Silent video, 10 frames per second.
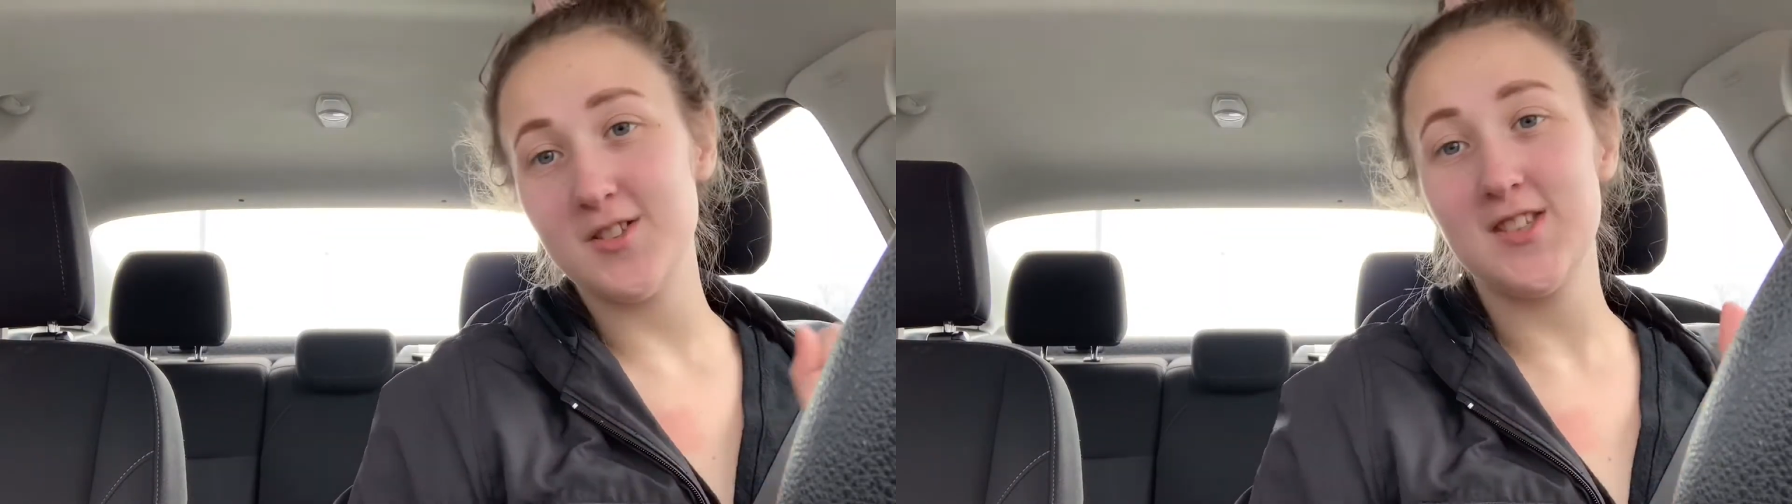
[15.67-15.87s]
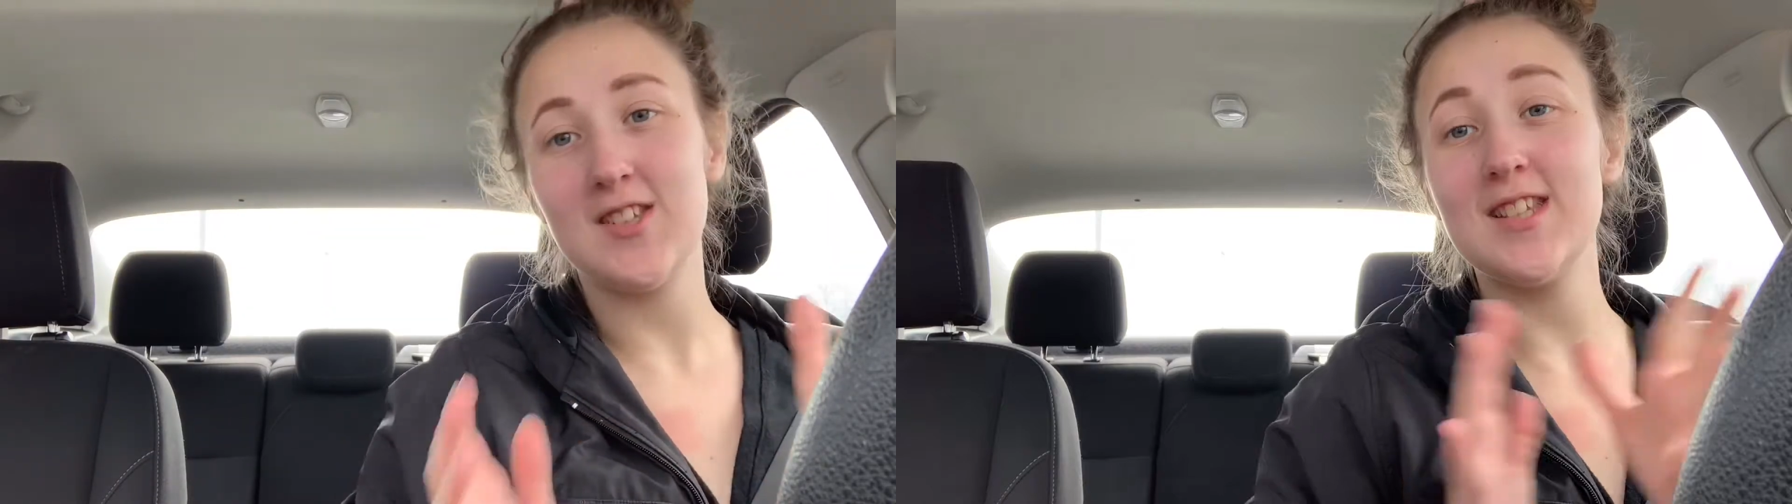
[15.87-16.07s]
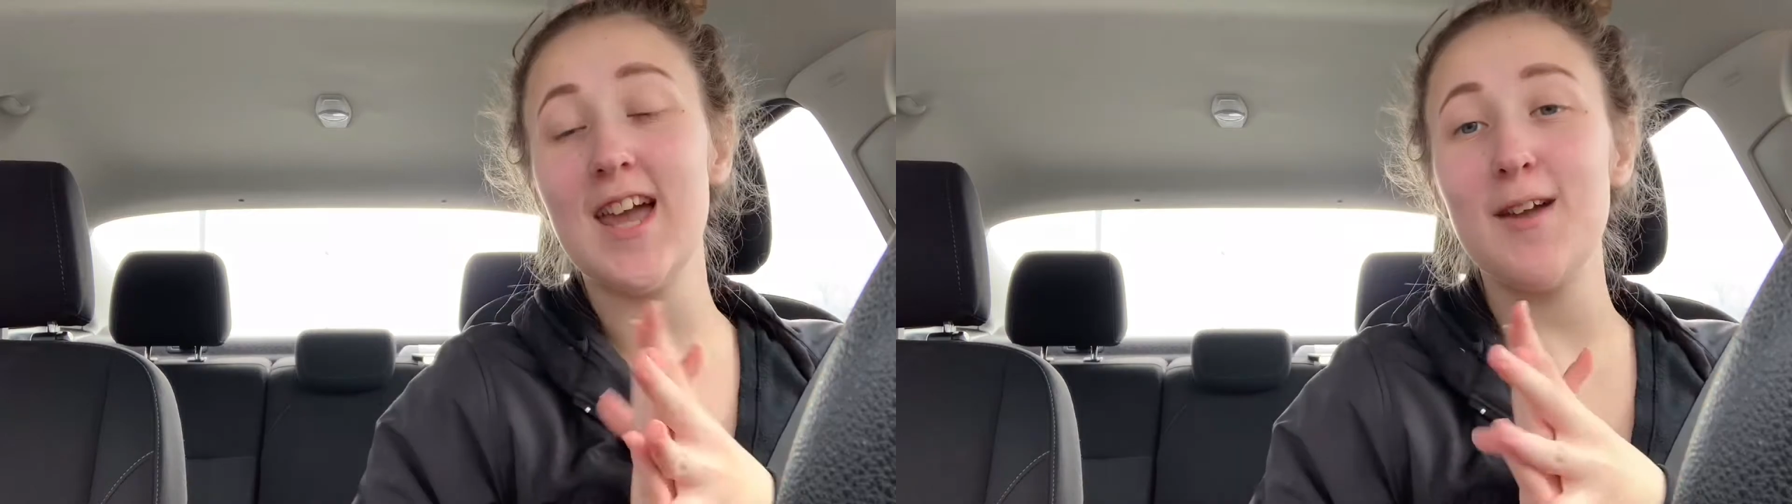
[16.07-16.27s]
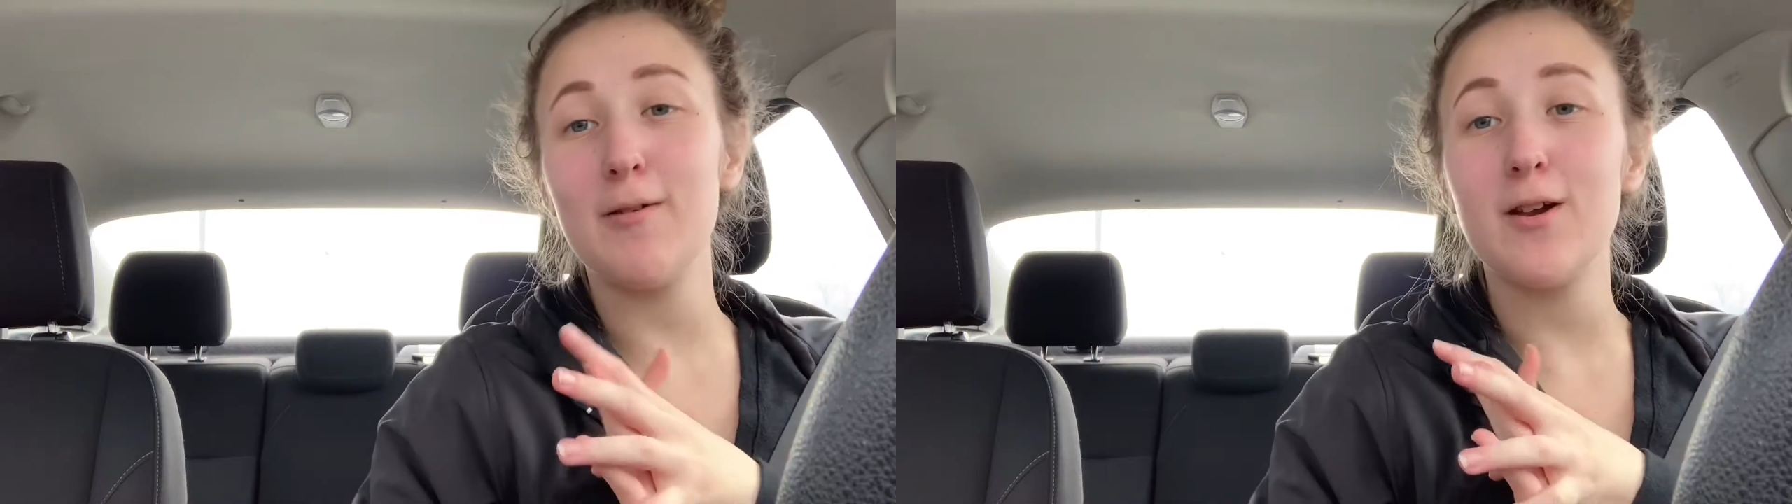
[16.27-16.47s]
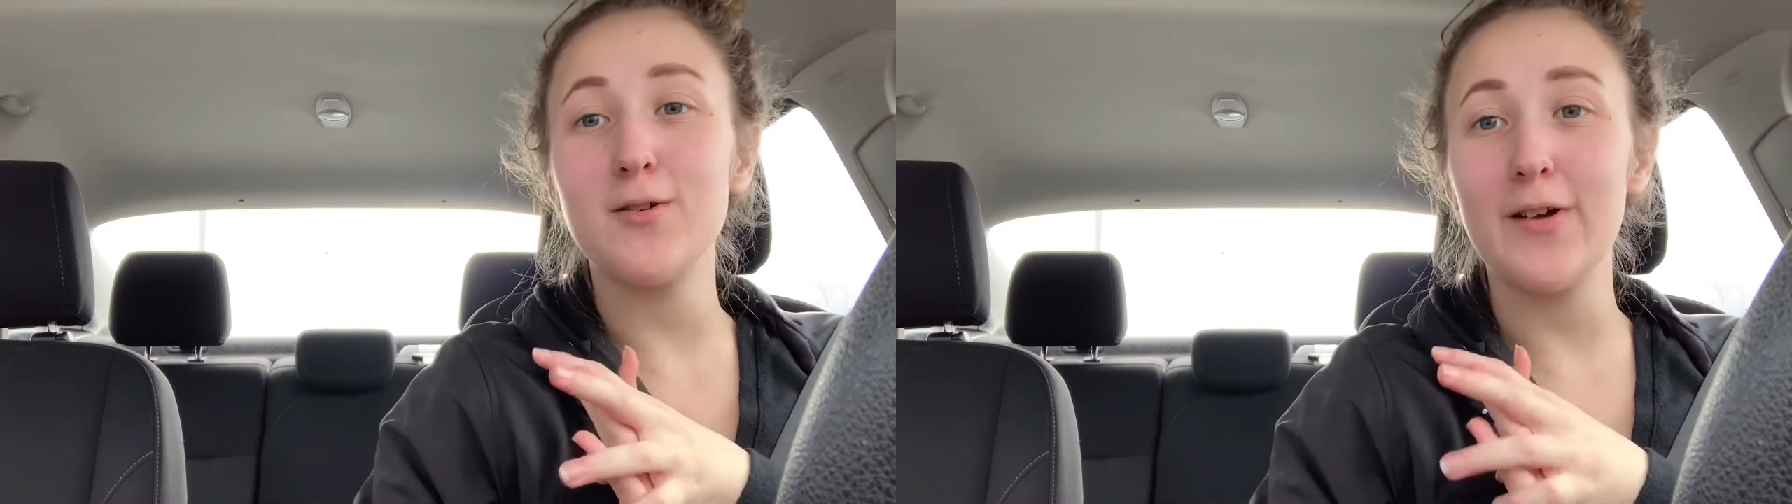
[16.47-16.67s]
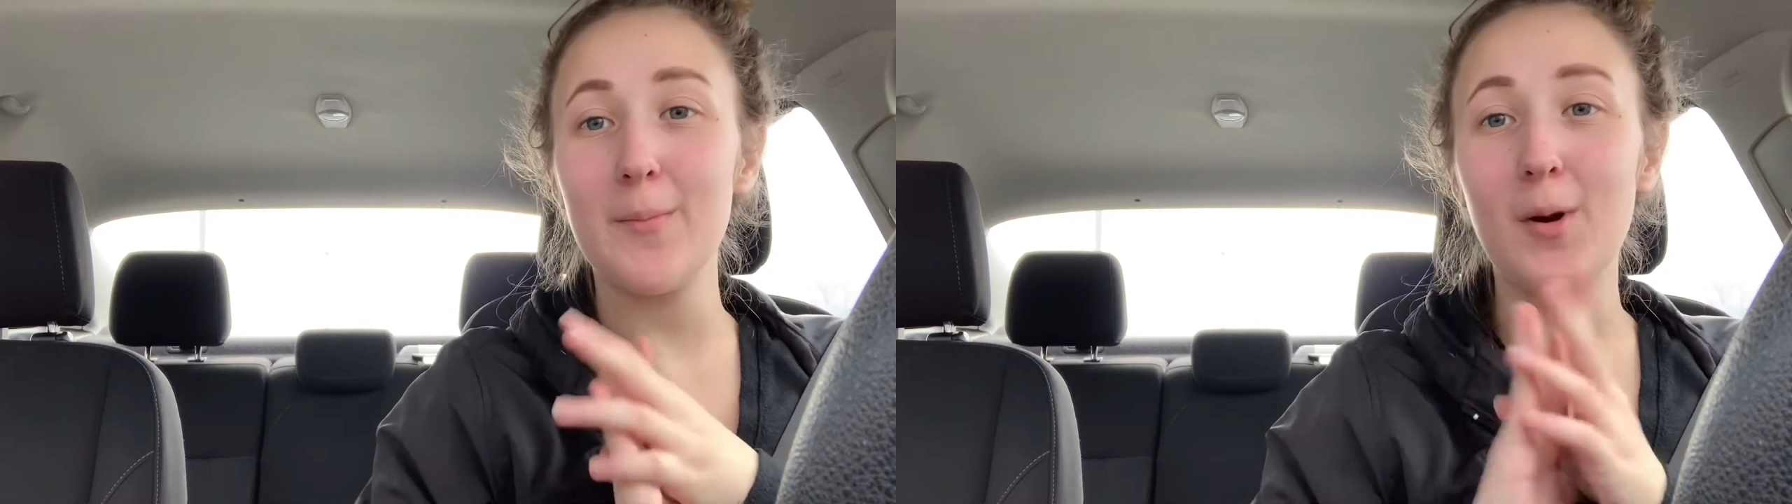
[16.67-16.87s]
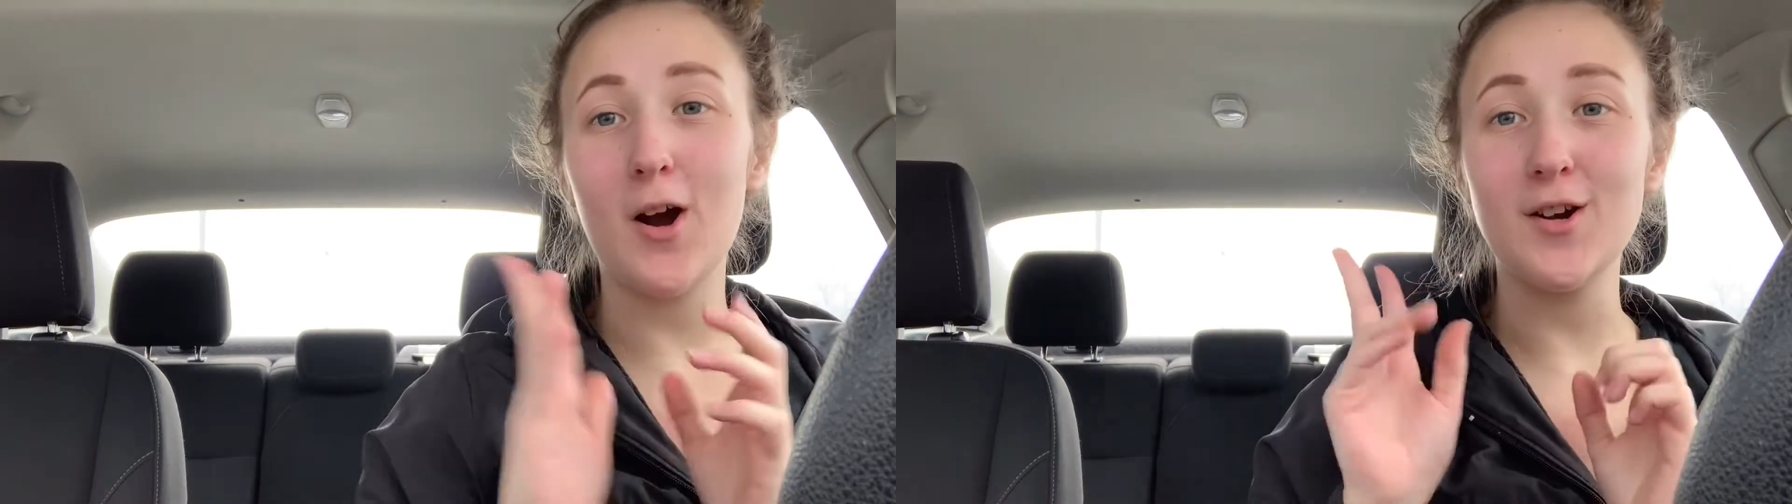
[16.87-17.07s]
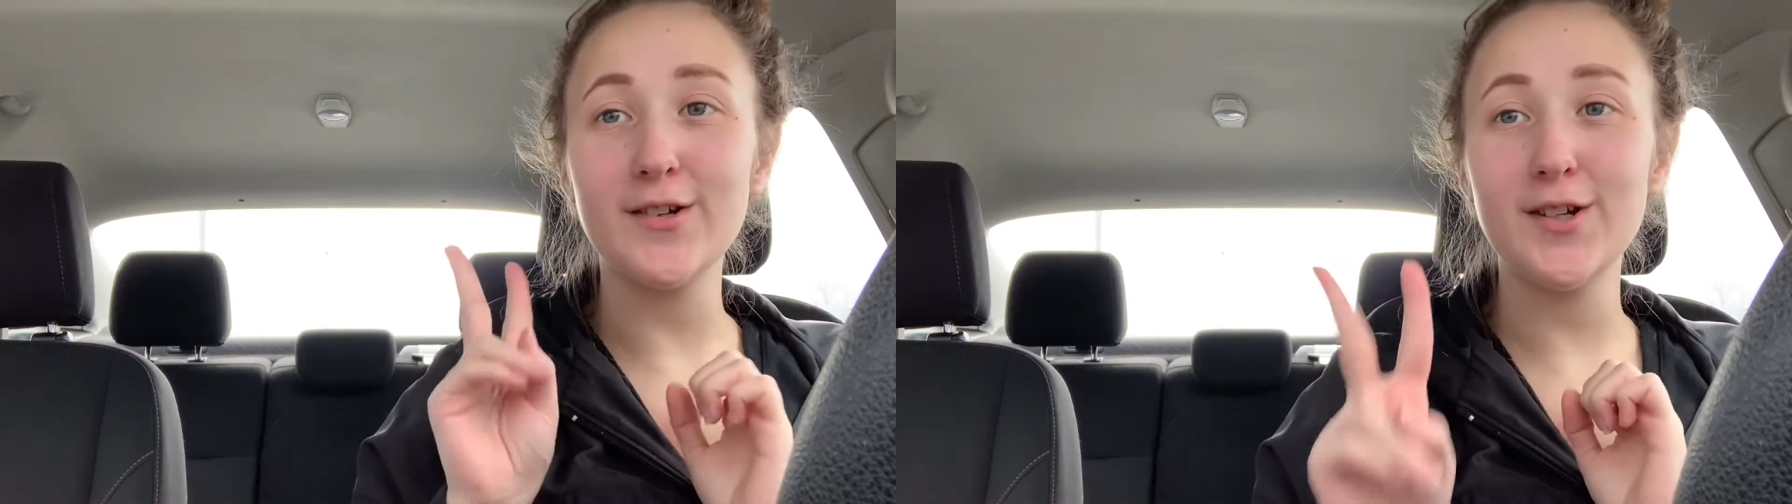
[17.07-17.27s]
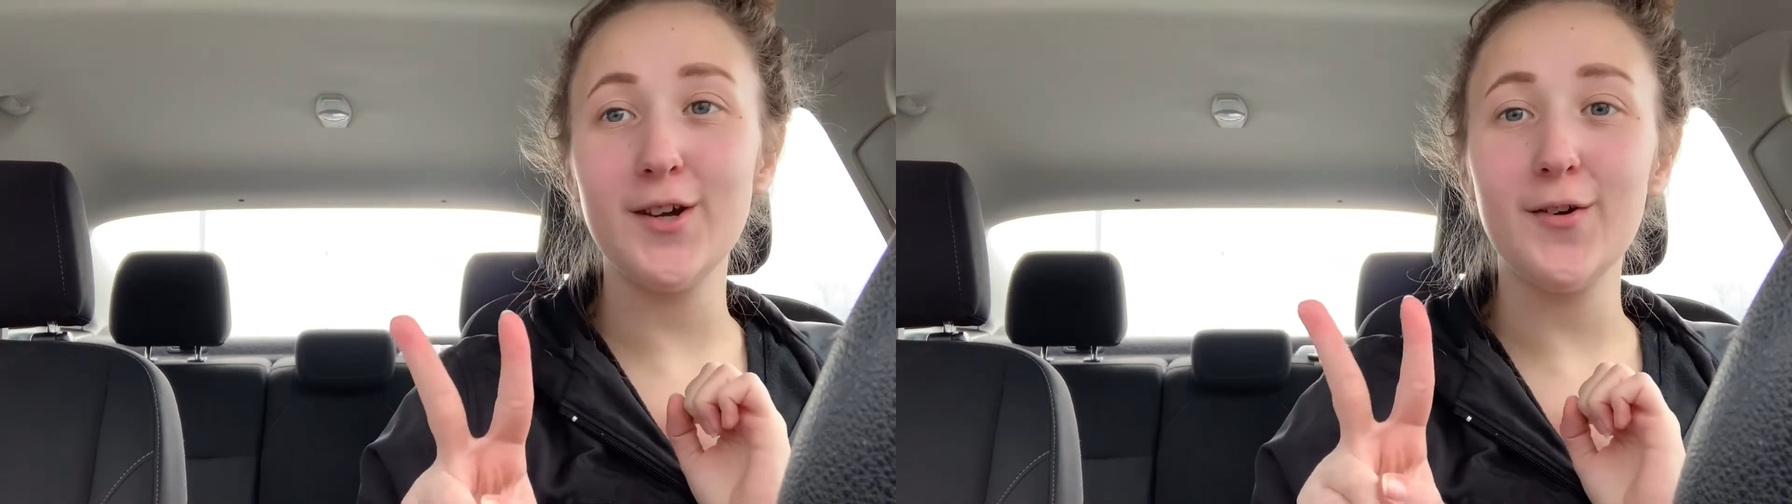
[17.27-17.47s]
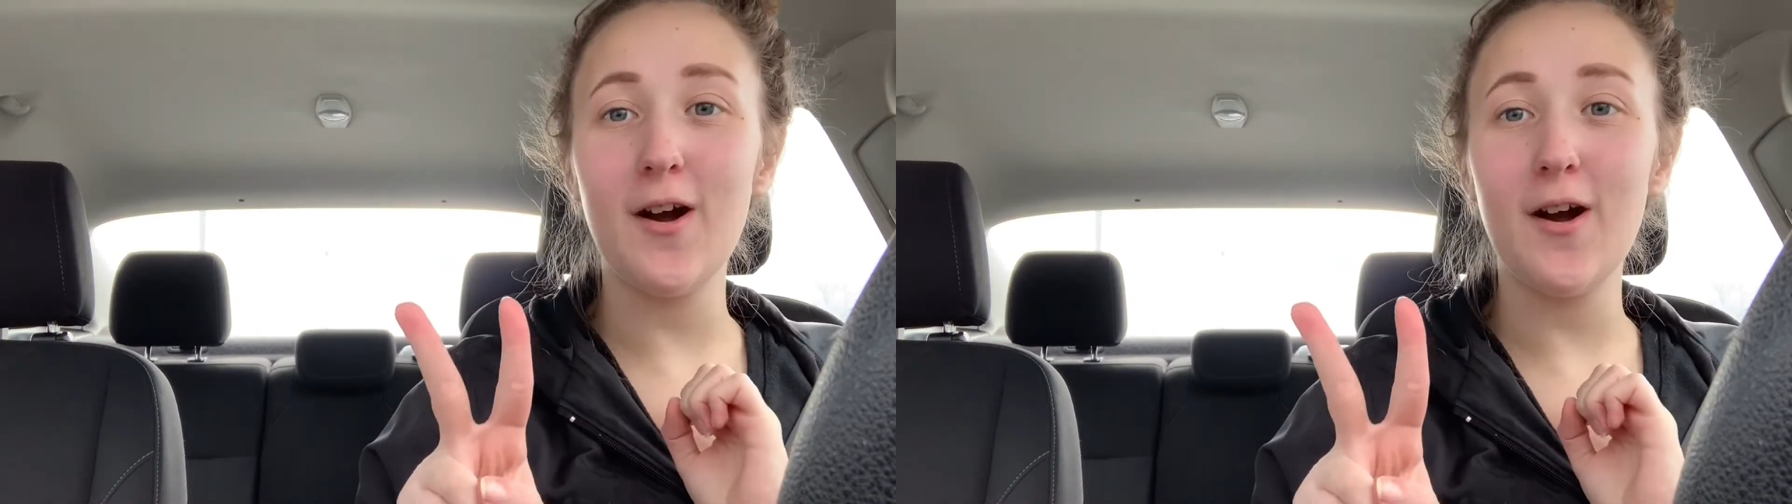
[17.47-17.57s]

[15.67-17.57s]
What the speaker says: So today we are doing a part 2